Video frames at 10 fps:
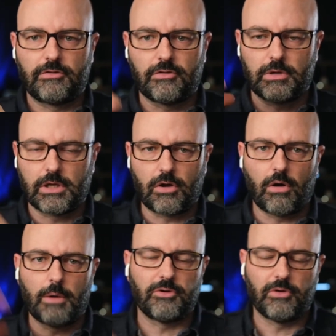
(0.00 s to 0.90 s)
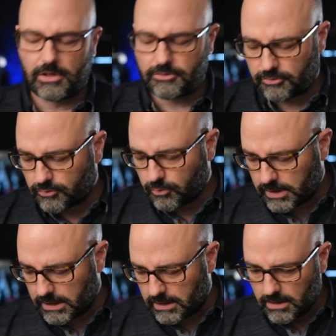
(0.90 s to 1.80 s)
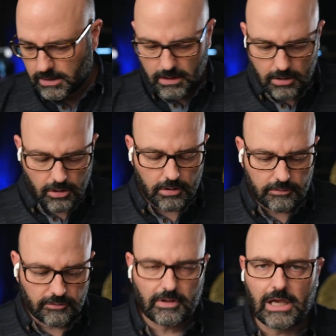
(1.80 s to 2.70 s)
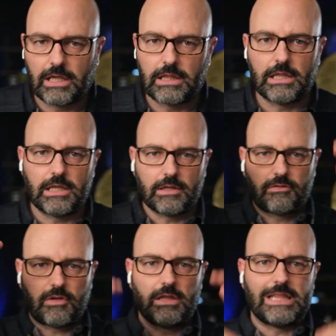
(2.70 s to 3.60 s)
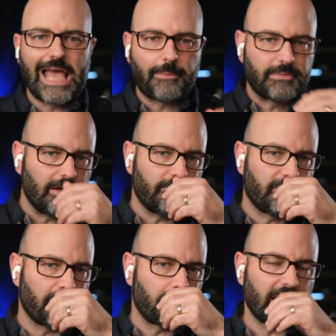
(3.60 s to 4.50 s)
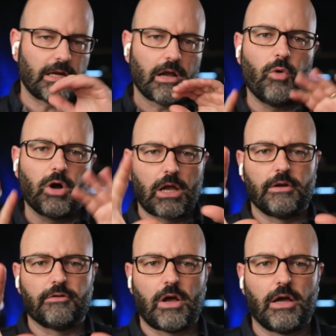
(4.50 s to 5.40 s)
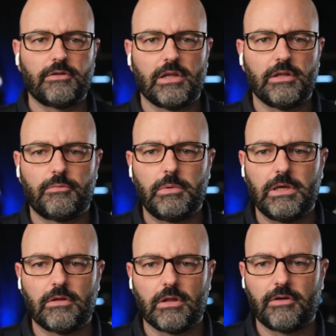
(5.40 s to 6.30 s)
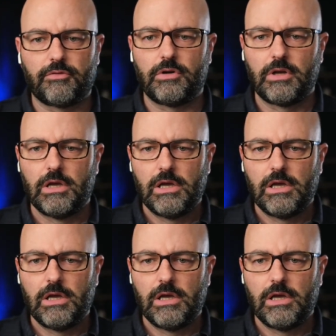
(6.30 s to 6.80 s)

So it can go up to 120 hertz, and then it's adaptive depending on what kind of content is being delivered.